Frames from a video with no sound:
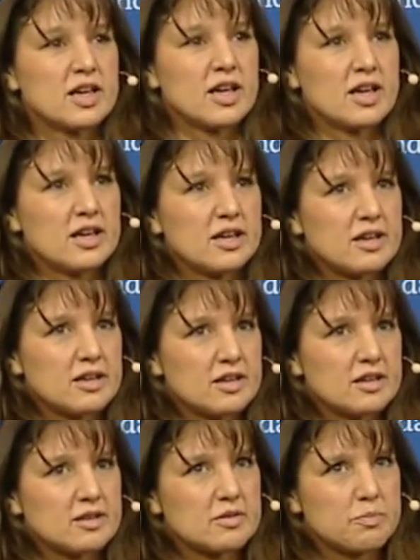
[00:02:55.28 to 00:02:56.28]

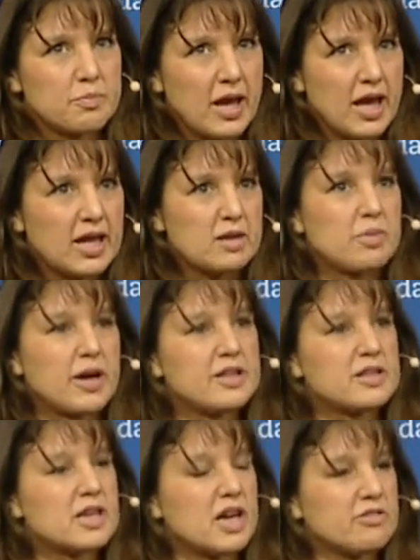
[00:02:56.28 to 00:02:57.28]
uh, paid by
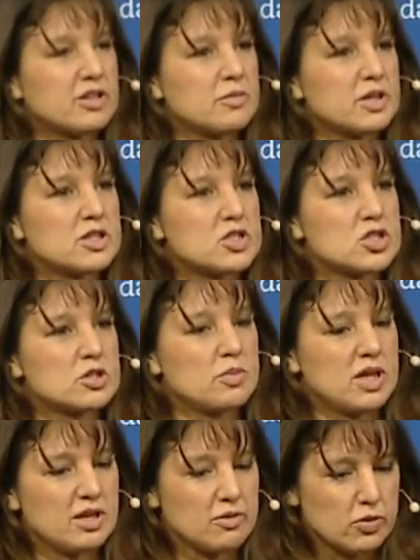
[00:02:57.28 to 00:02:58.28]
the government to
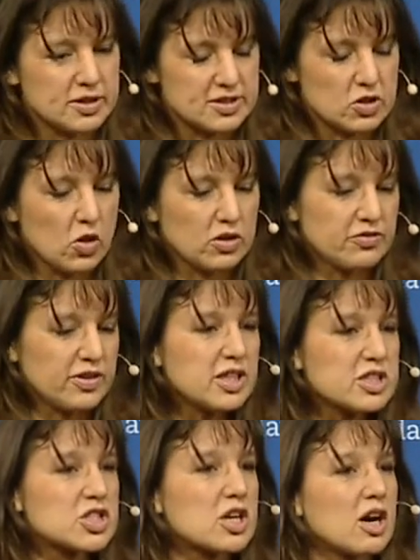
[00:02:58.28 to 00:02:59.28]
be what's called
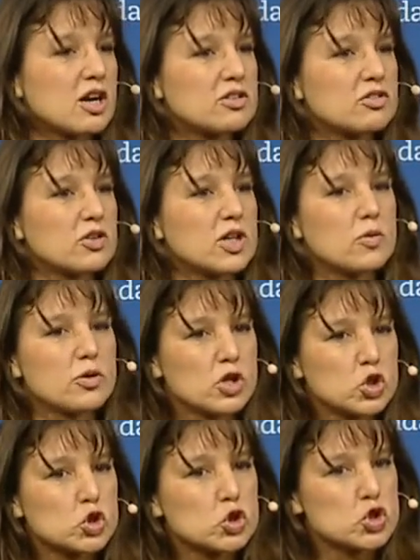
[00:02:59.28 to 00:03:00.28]
village guards. So they were in
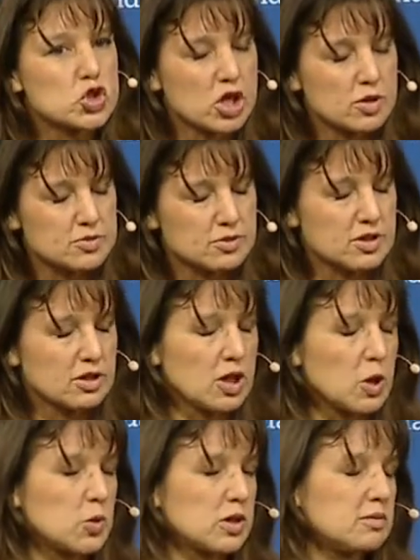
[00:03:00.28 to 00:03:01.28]
good terms with the local